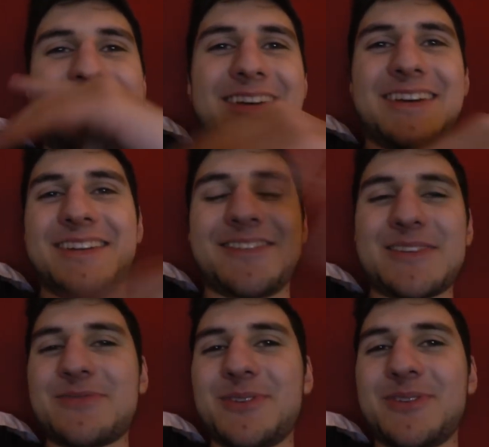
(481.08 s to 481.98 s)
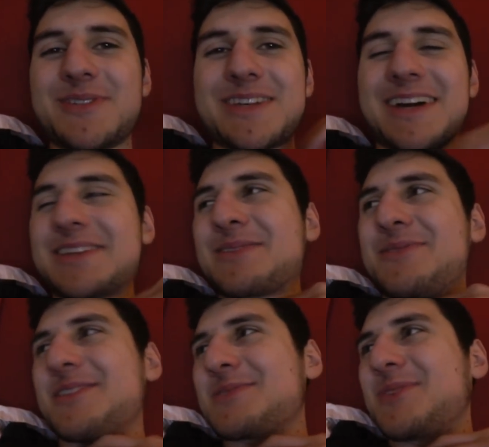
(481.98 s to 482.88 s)
and the rest folds. I asked
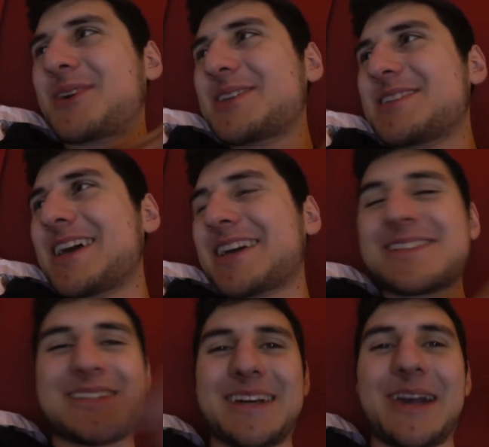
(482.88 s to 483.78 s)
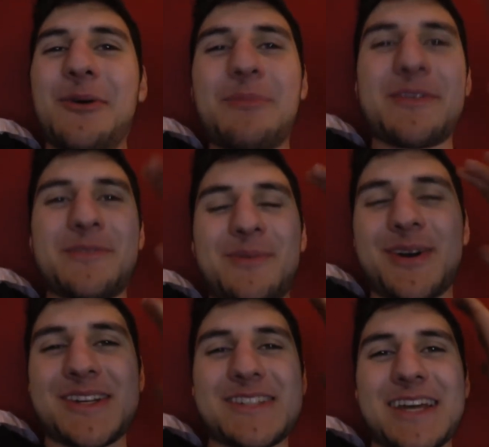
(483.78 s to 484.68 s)
him if he has pocket jacks, like hoping for
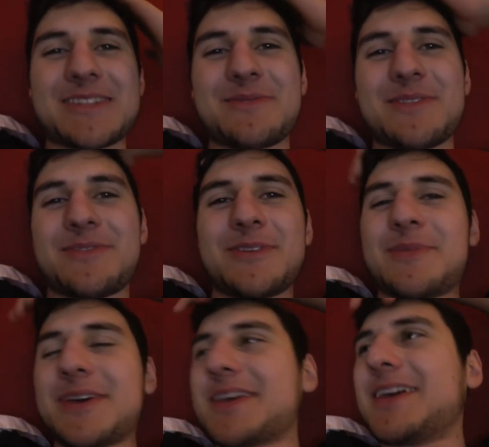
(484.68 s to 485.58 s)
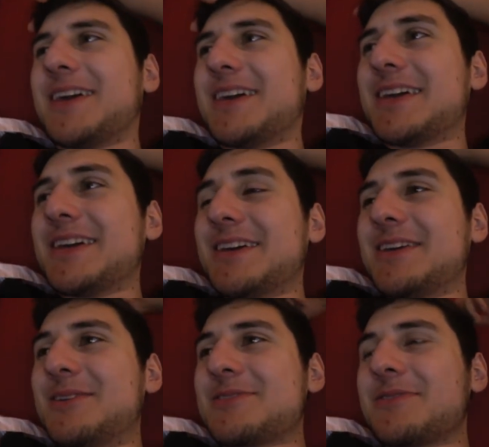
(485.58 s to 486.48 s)
pocket jacks, so we are flipping.
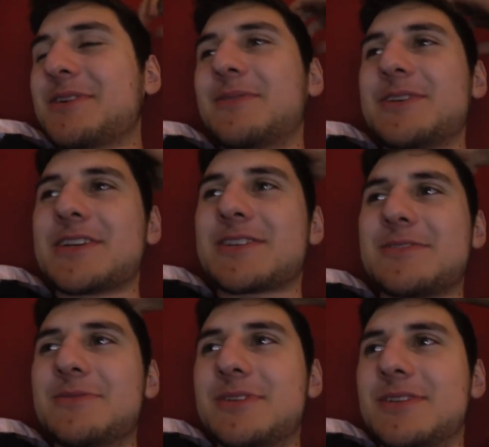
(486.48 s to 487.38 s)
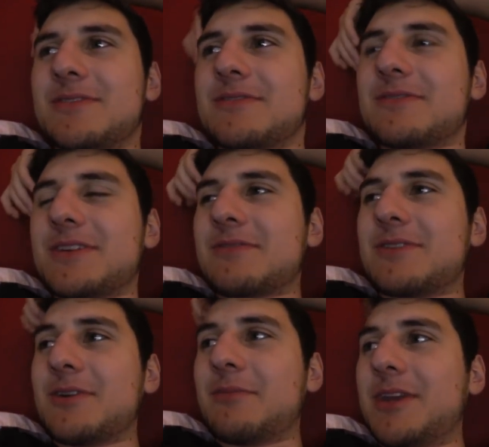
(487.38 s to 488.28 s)
He turns over queen jack suited and like
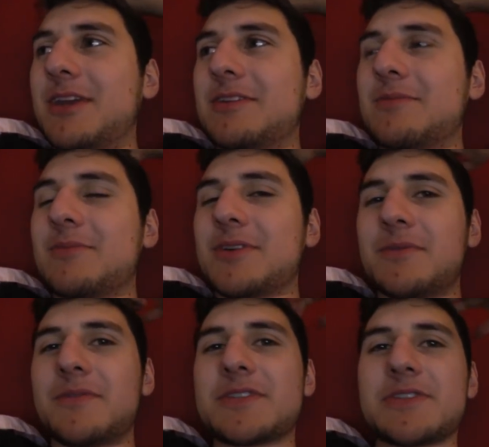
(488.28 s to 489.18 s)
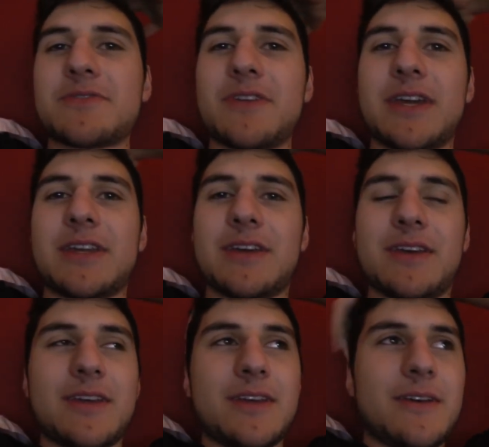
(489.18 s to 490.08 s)
we dominate him, but he reverses straight.
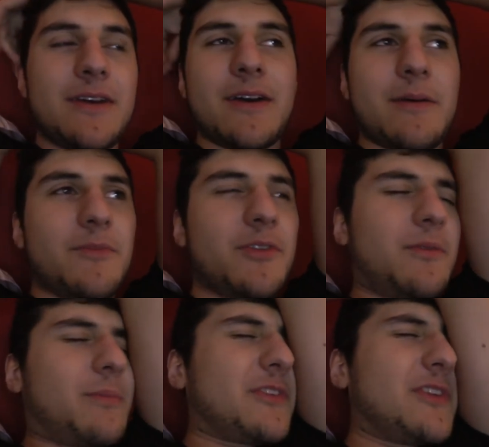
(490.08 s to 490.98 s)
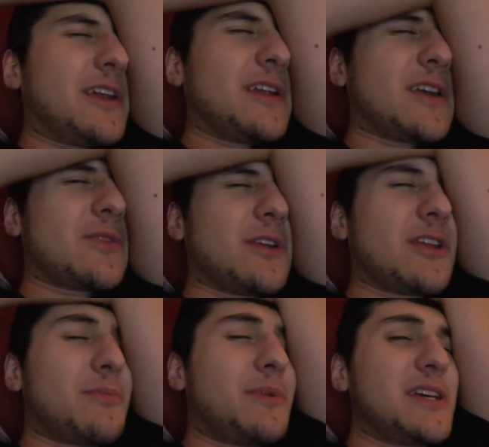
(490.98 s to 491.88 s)
Um, so we bust that in like
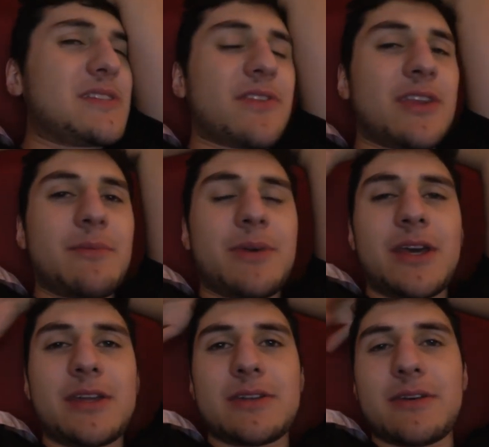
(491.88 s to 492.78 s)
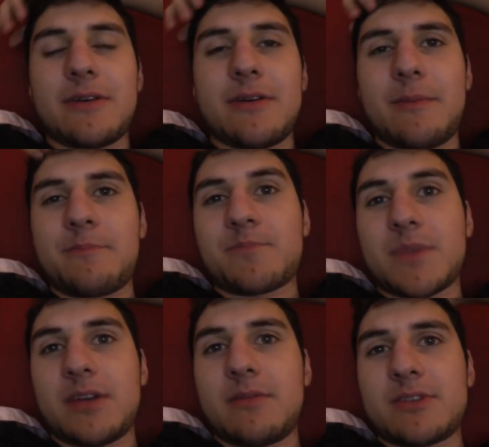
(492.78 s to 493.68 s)
twentieth place with ten paid. Um,
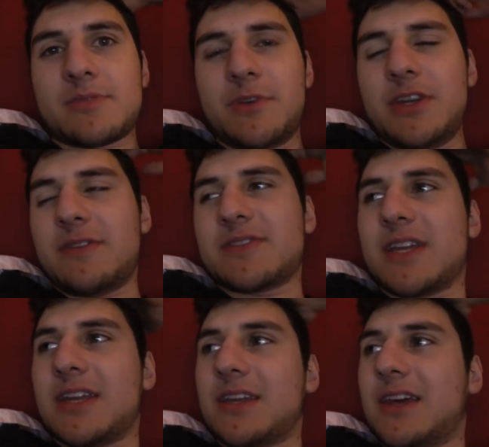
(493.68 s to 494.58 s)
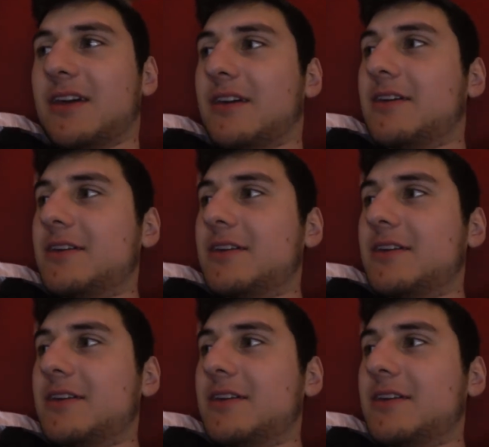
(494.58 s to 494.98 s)
it was a pretty devastating day.